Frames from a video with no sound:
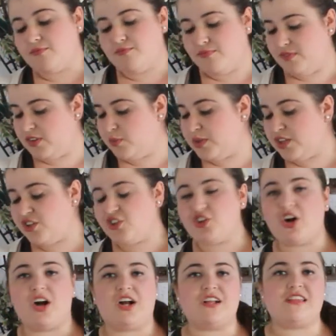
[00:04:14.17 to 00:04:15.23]
Swiss
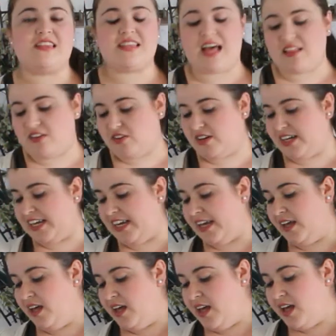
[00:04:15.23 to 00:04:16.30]
chard, celery,
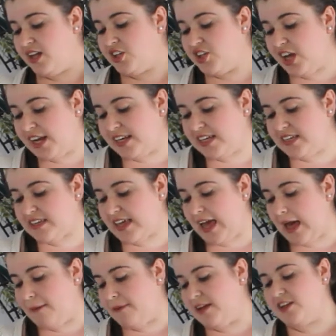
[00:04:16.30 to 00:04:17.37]
Chinese
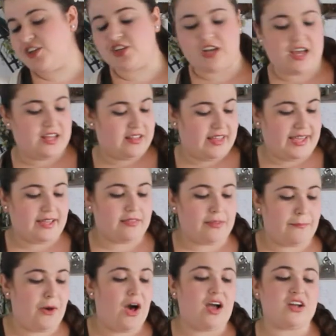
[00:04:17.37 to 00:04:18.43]
cabbage, like the
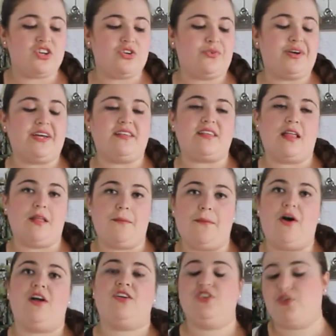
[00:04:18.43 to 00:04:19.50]
pak choys and the
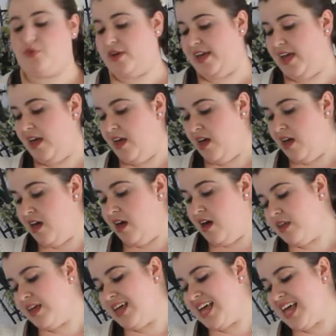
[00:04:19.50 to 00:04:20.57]
bok choy.
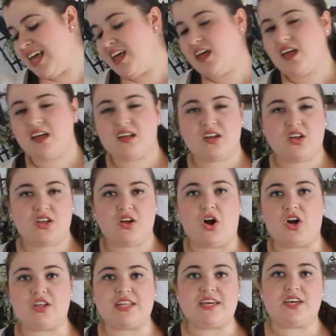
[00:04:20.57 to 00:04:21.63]

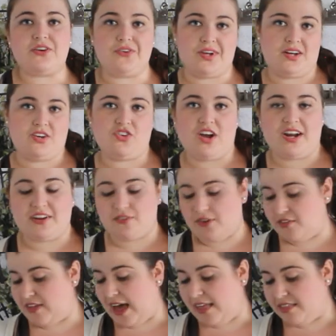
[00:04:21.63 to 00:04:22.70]
Garlic, you can try to grow
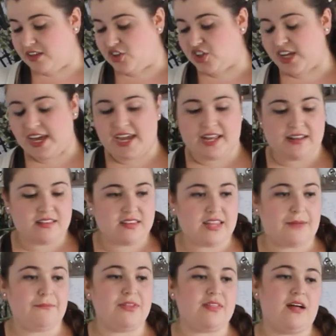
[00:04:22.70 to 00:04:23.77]
that in the shade.
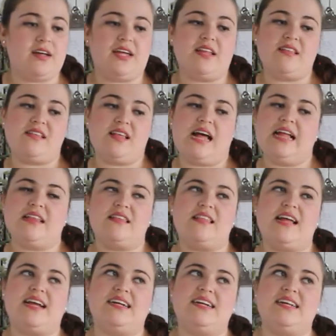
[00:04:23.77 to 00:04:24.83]
Same with onion sets.
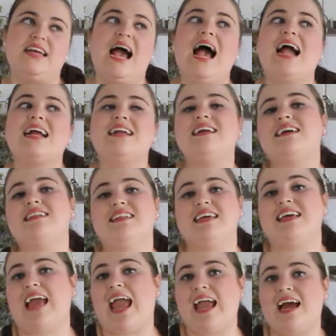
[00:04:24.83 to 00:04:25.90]
They technically
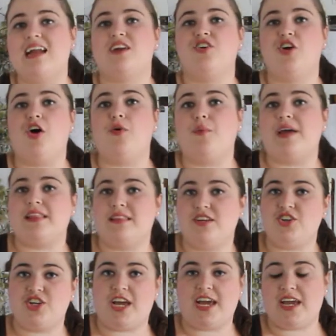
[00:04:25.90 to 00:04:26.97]
can go in the
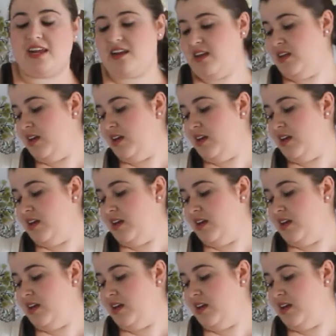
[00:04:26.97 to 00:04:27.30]
shade.